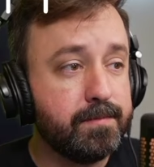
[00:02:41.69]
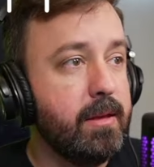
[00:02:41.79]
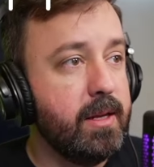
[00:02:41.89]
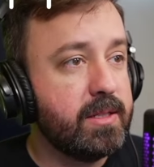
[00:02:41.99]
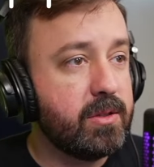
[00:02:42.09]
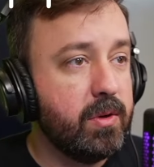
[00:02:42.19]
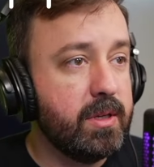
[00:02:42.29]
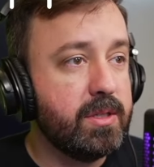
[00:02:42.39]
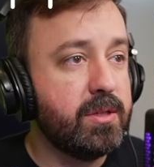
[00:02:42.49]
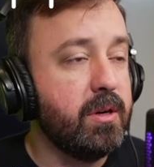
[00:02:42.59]
and then it's going
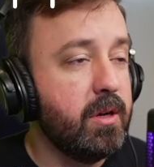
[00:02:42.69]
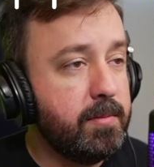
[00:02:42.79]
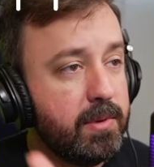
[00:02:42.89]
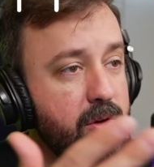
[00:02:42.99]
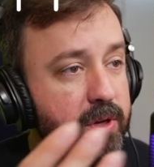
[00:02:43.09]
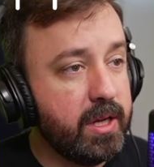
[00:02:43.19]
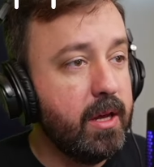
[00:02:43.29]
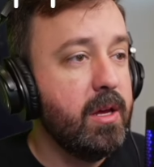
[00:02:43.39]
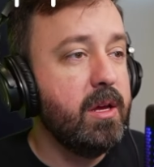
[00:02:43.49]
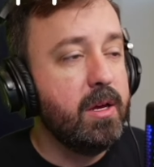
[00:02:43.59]
to start uploading
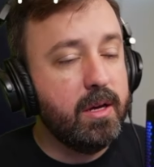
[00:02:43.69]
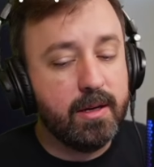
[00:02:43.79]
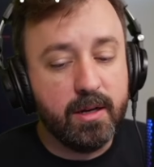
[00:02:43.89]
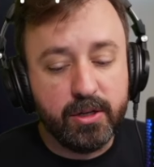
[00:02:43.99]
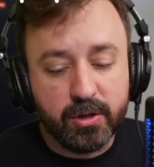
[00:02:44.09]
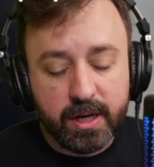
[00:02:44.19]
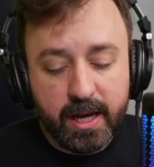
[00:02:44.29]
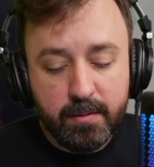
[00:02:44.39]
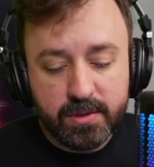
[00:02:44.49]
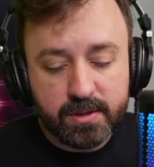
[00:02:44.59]
your
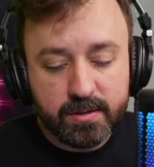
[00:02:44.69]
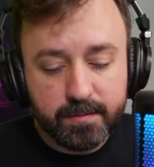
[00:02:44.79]
games.